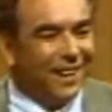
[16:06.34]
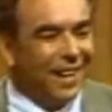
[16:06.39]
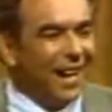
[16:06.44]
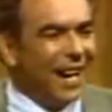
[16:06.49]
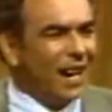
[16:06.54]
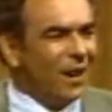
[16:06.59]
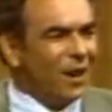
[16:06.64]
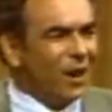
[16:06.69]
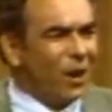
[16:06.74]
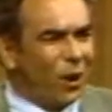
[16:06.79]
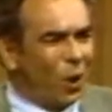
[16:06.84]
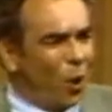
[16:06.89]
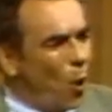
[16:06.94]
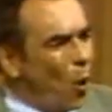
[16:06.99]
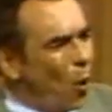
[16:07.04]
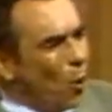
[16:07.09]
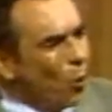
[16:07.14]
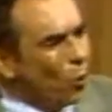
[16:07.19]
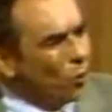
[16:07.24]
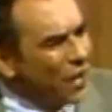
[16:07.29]
And on a
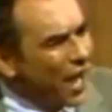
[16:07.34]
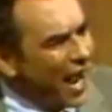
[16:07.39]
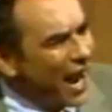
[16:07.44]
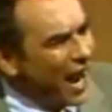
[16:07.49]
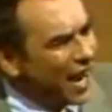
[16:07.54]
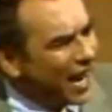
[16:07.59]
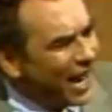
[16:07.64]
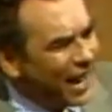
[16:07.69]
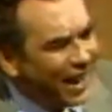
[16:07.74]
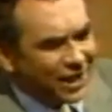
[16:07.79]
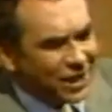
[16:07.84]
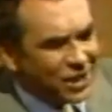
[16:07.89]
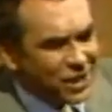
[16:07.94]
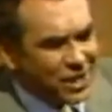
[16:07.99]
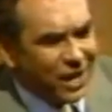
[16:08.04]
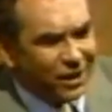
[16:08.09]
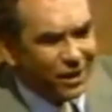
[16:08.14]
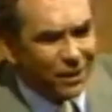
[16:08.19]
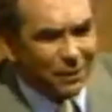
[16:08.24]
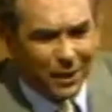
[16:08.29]
cold night, I could
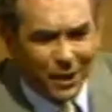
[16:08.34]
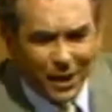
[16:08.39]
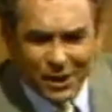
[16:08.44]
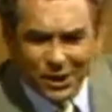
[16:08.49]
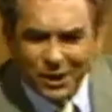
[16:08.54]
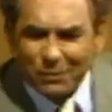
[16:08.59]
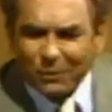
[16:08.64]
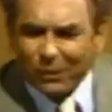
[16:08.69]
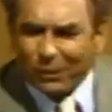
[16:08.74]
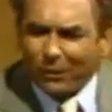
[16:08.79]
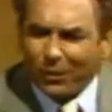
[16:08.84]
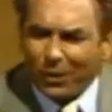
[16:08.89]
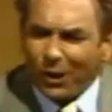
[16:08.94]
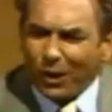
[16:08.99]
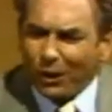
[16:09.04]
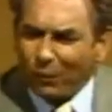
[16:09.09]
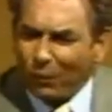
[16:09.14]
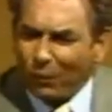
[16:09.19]
snuggle up against him. We would call it a